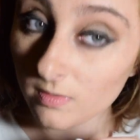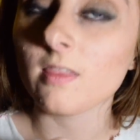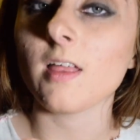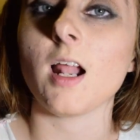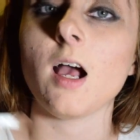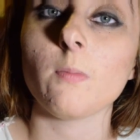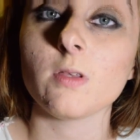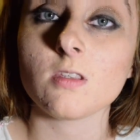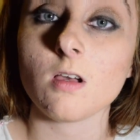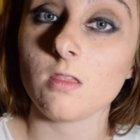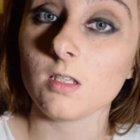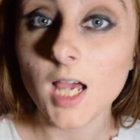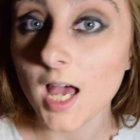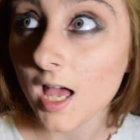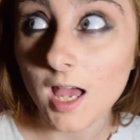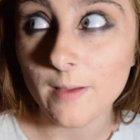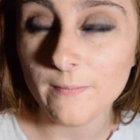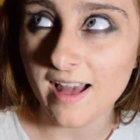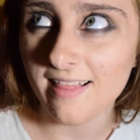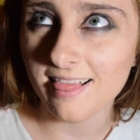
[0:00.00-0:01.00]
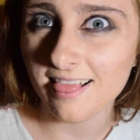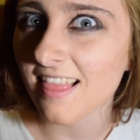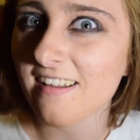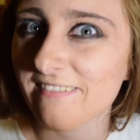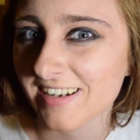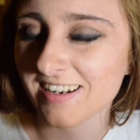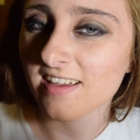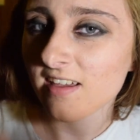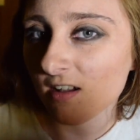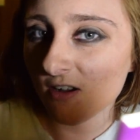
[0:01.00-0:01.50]
It happens all the time. I love
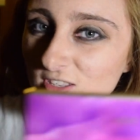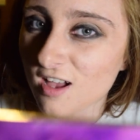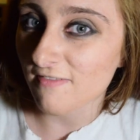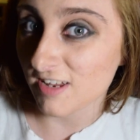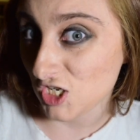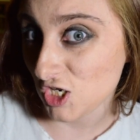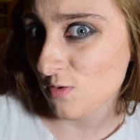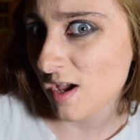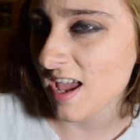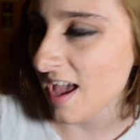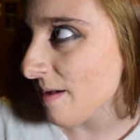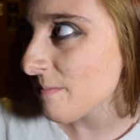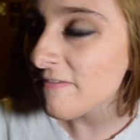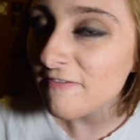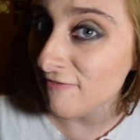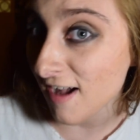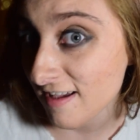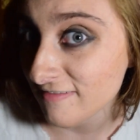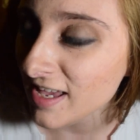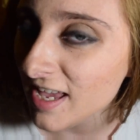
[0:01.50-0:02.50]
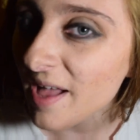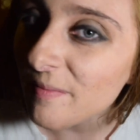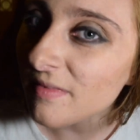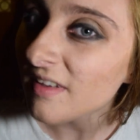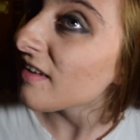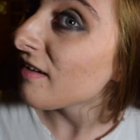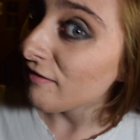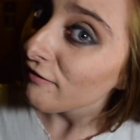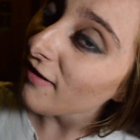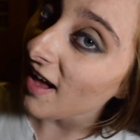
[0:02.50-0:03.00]
it. It goes off at 2 a.m., 5 a.m.,
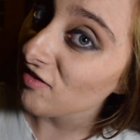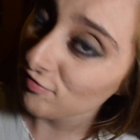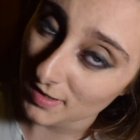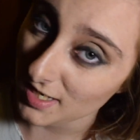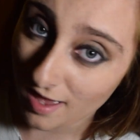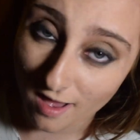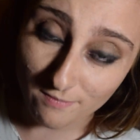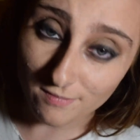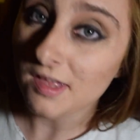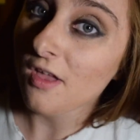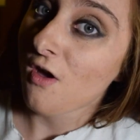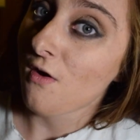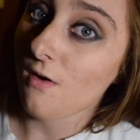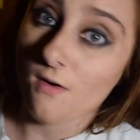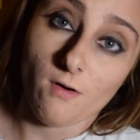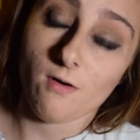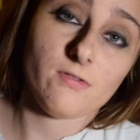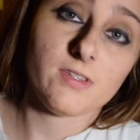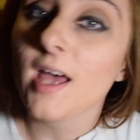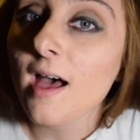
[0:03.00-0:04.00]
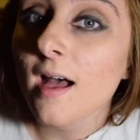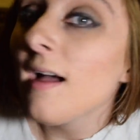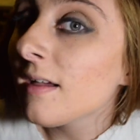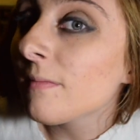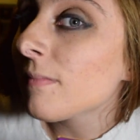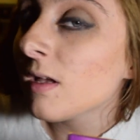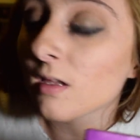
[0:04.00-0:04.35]
5 p.m., all the time.